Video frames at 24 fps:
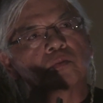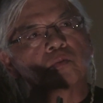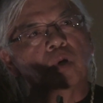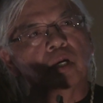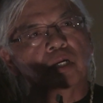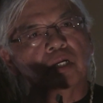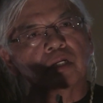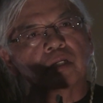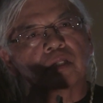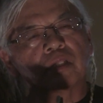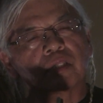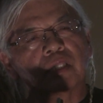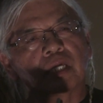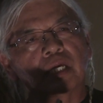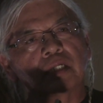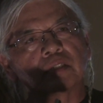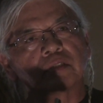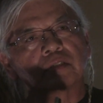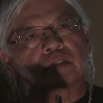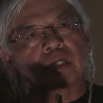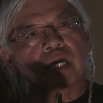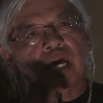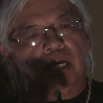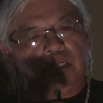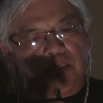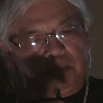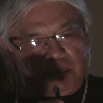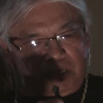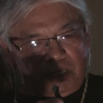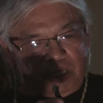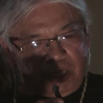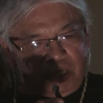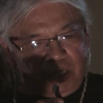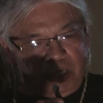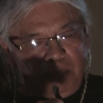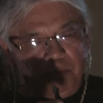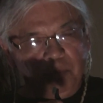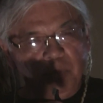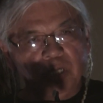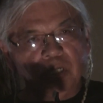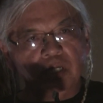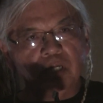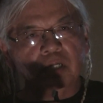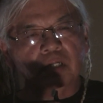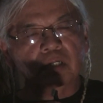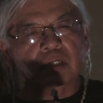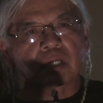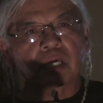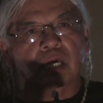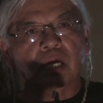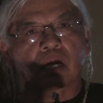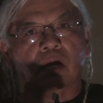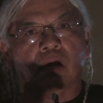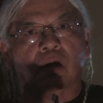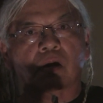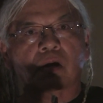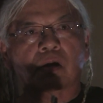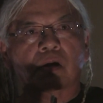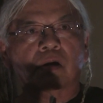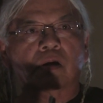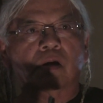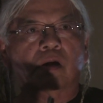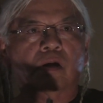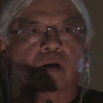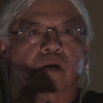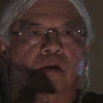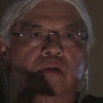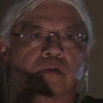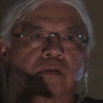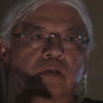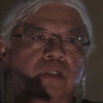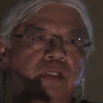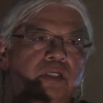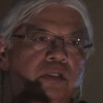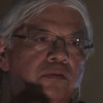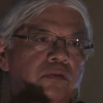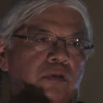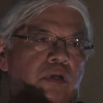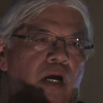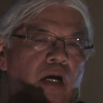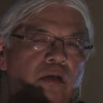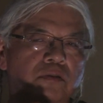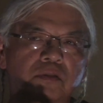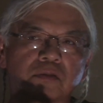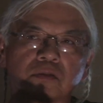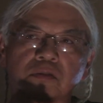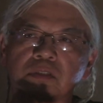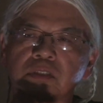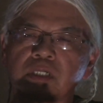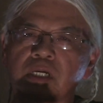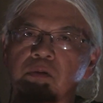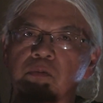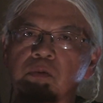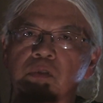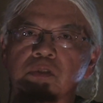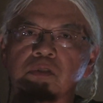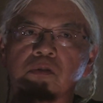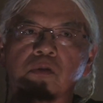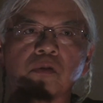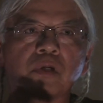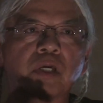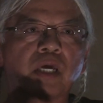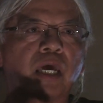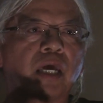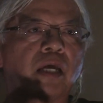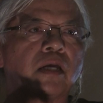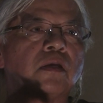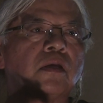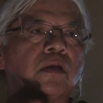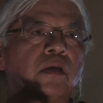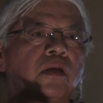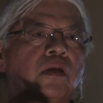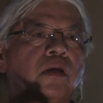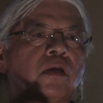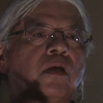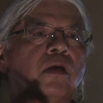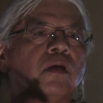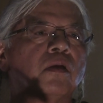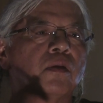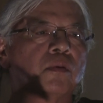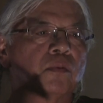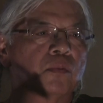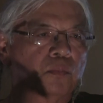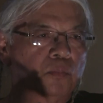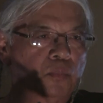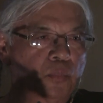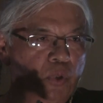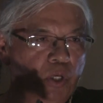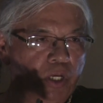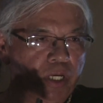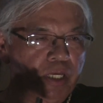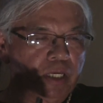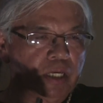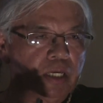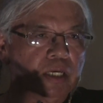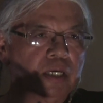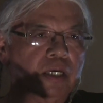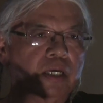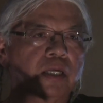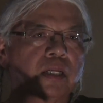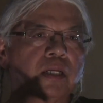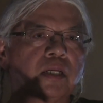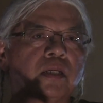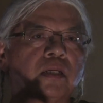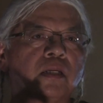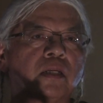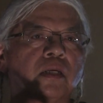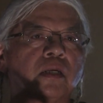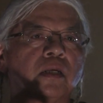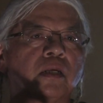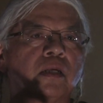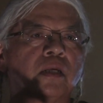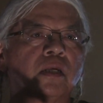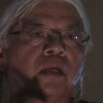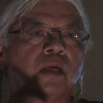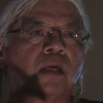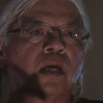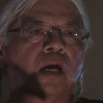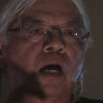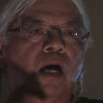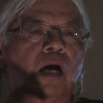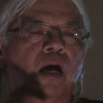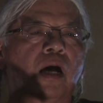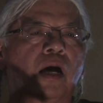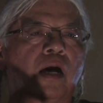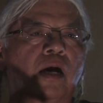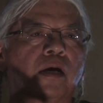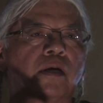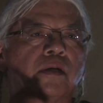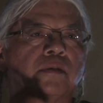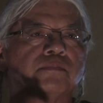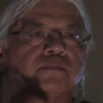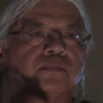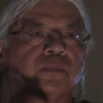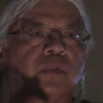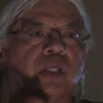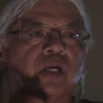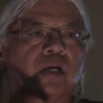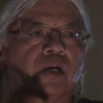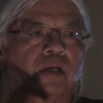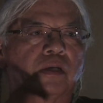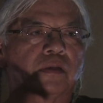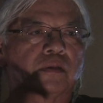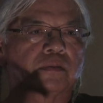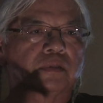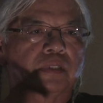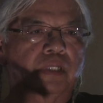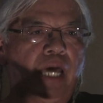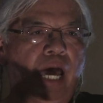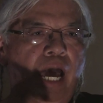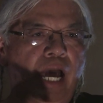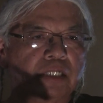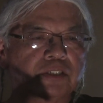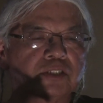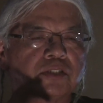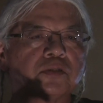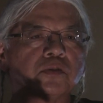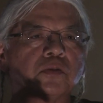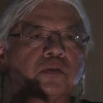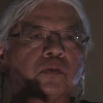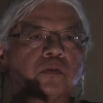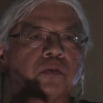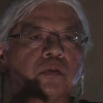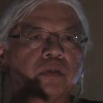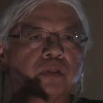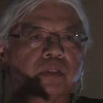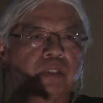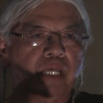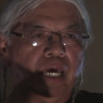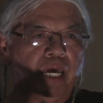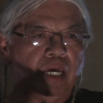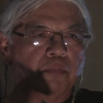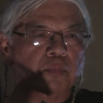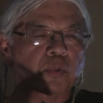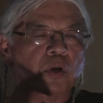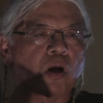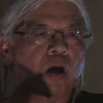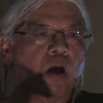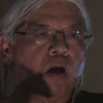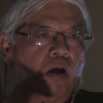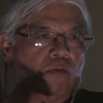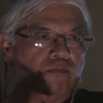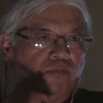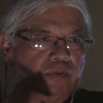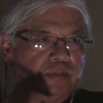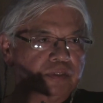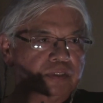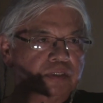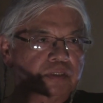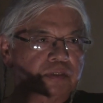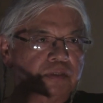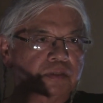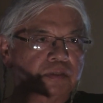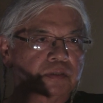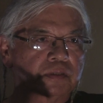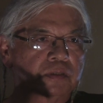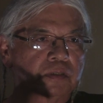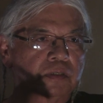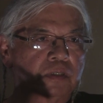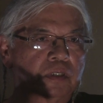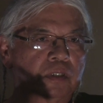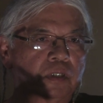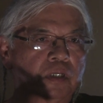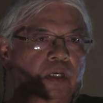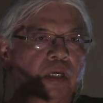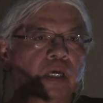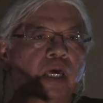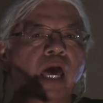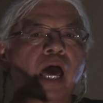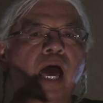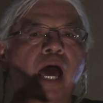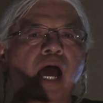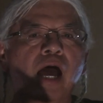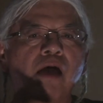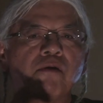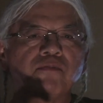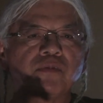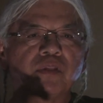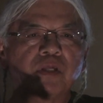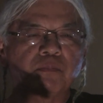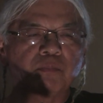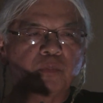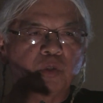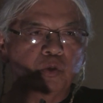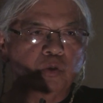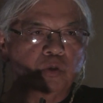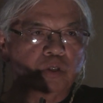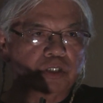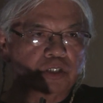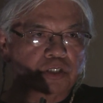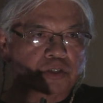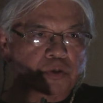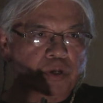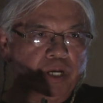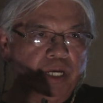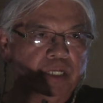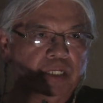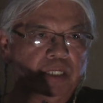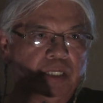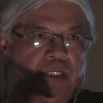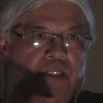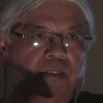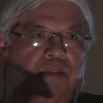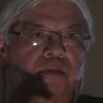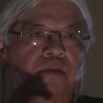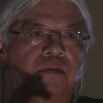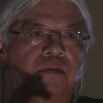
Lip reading: one of the things that immediately our legal counsel said was, okay, bring in the National NAGPRA office. Have them do the training.